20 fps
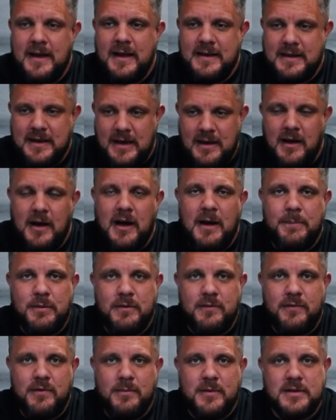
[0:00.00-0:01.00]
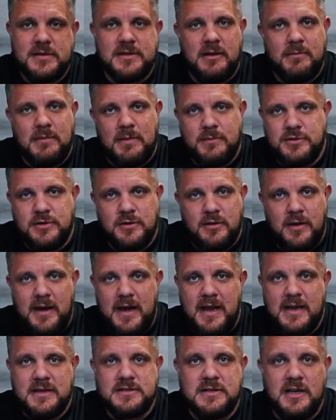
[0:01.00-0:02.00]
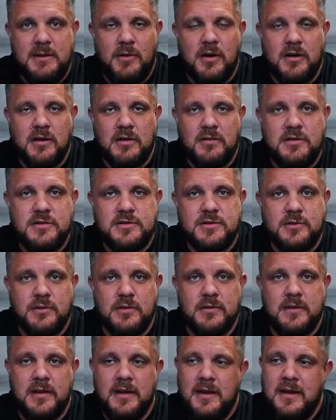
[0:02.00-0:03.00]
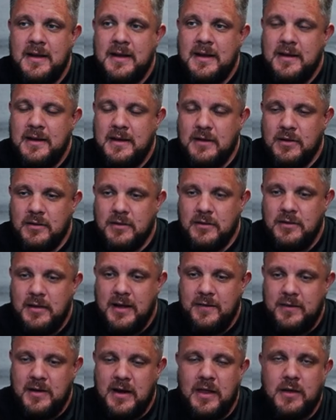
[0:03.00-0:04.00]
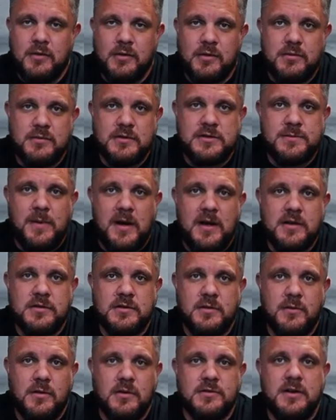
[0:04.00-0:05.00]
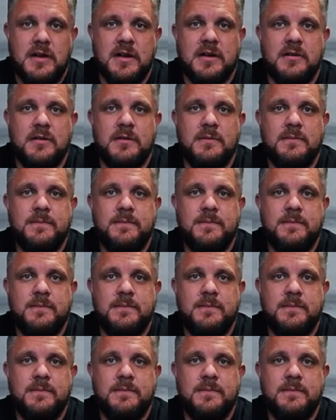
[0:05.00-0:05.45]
it didn't happen from this time. I'm sure the next time Hercules hold, he'll have another go and smash the world record.